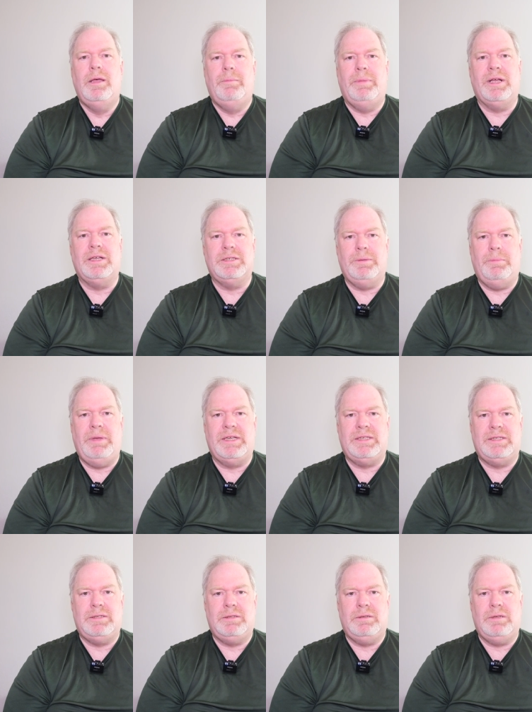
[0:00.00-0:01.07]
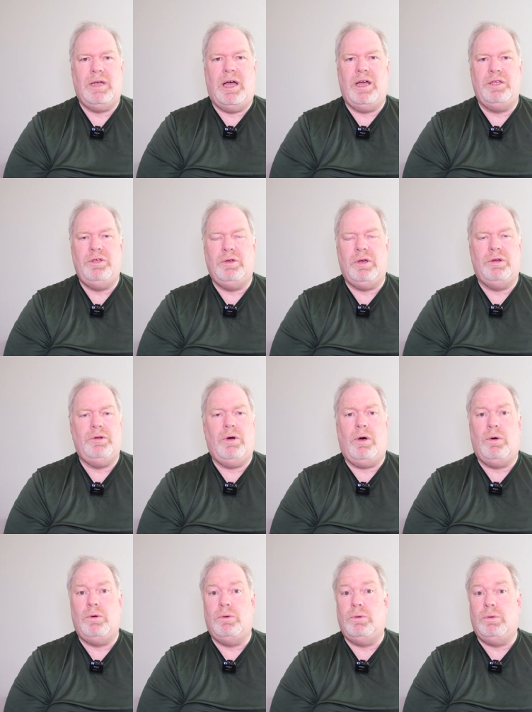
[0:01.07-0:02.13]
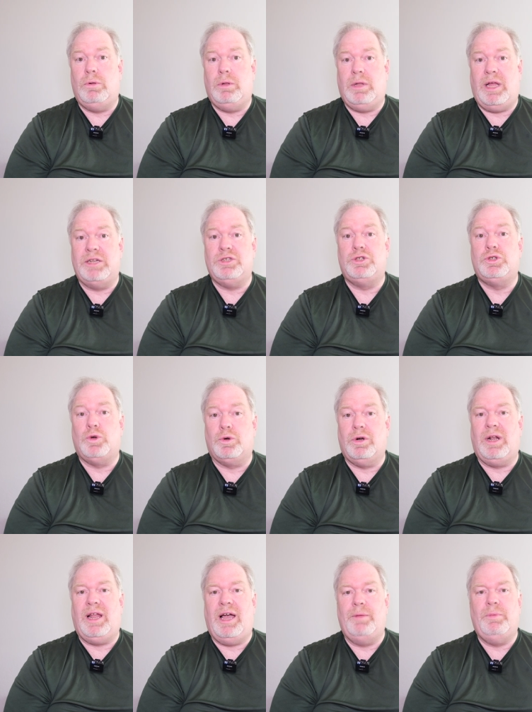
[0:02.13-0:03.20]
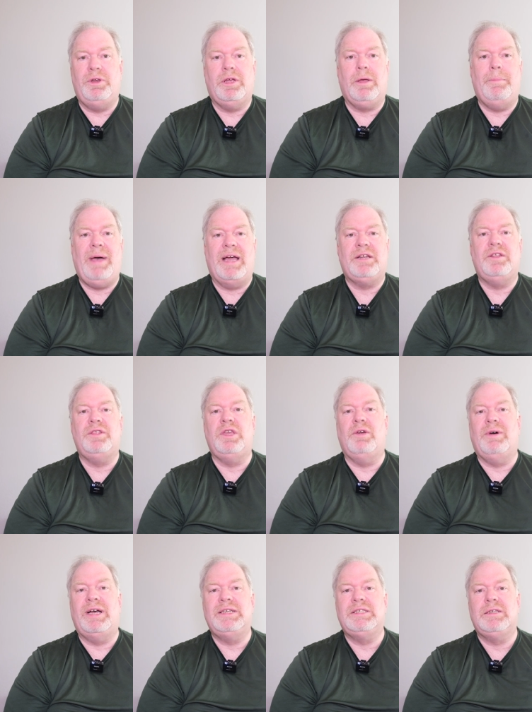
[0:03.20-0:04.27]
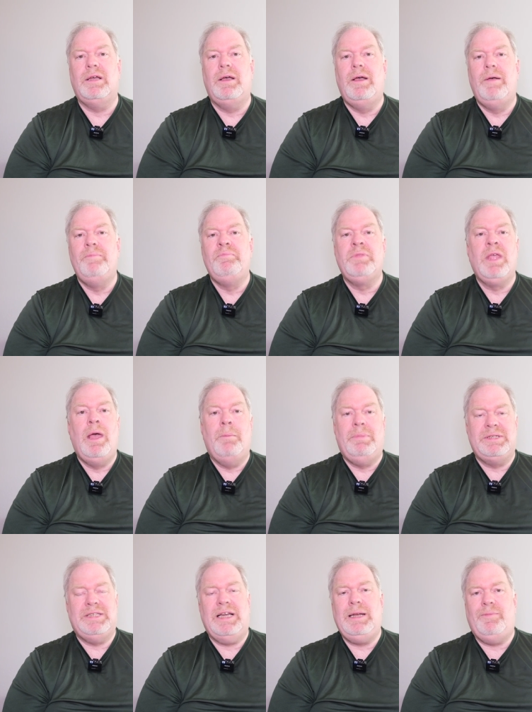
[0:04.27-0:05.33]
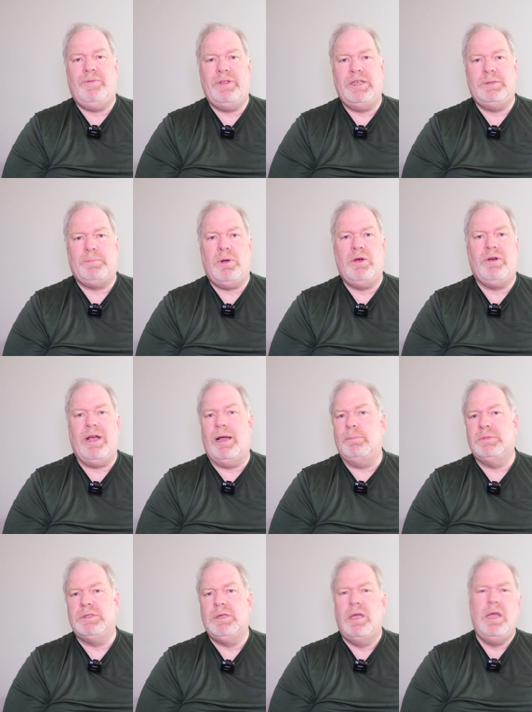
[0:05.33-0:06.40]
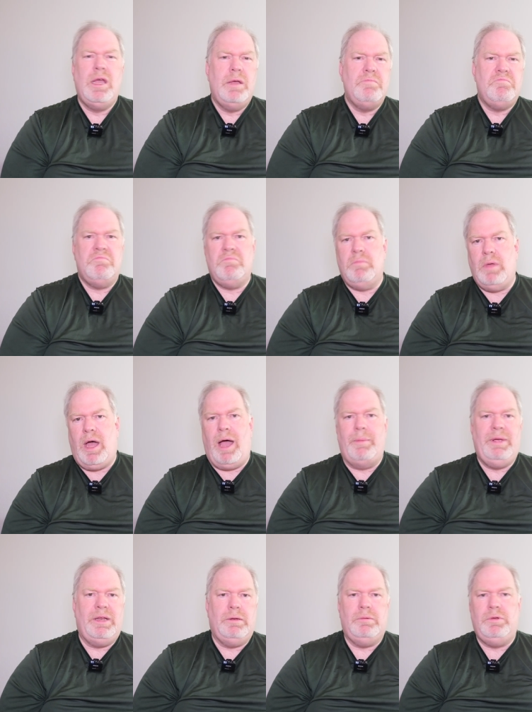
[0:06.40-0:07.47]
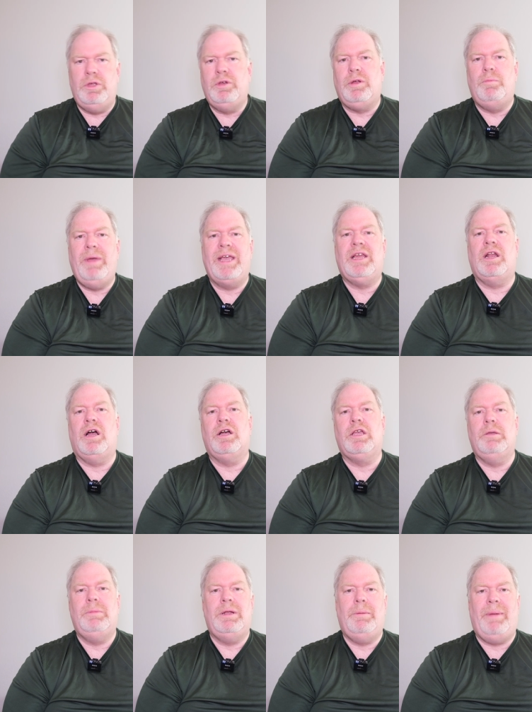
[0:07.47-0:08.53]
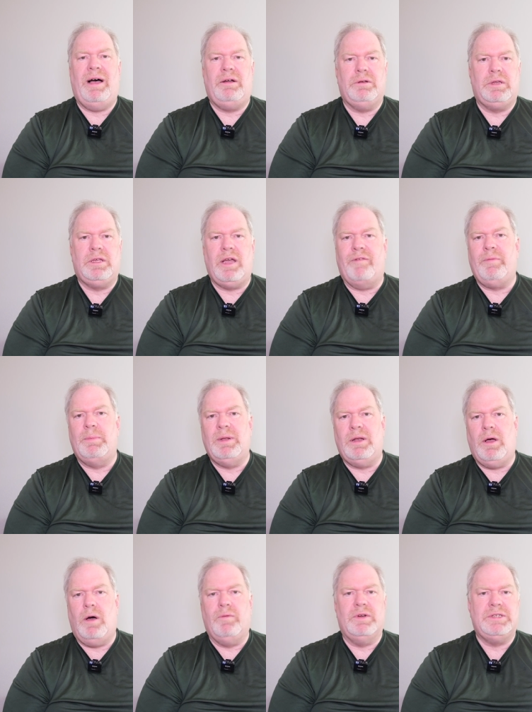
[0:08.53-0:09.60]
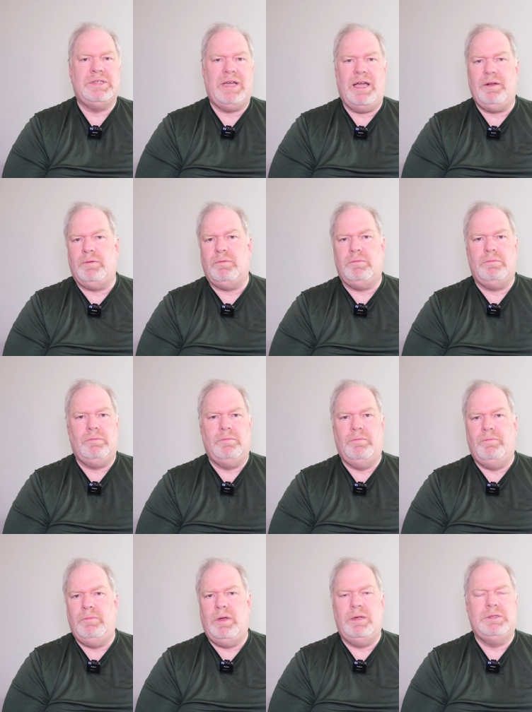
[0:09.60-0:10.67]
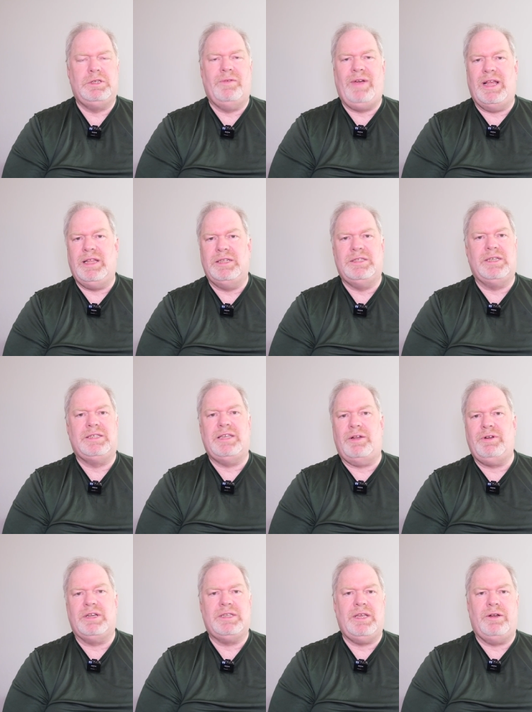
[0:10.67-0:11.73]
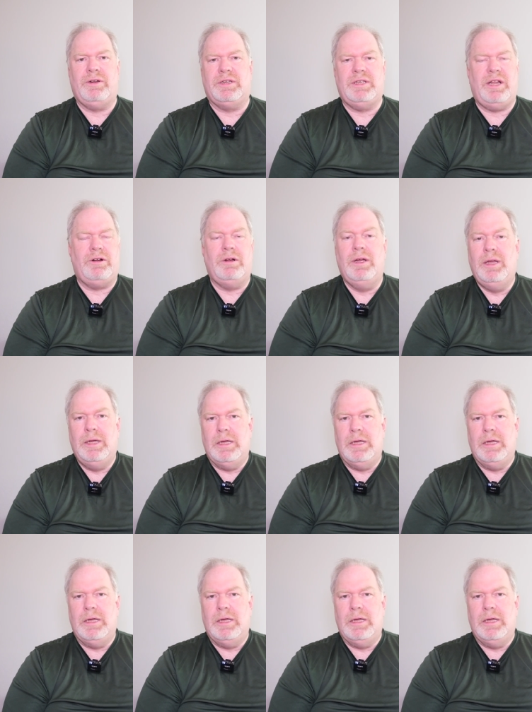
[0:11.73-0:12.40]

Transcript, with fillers: because it makes uh, you go to a whole lot shorter line when you come back to the U.S. But sign up for these programs. I mean, you can make an argument about government oversight and surveillance, et cetera, et cetera, et cetera.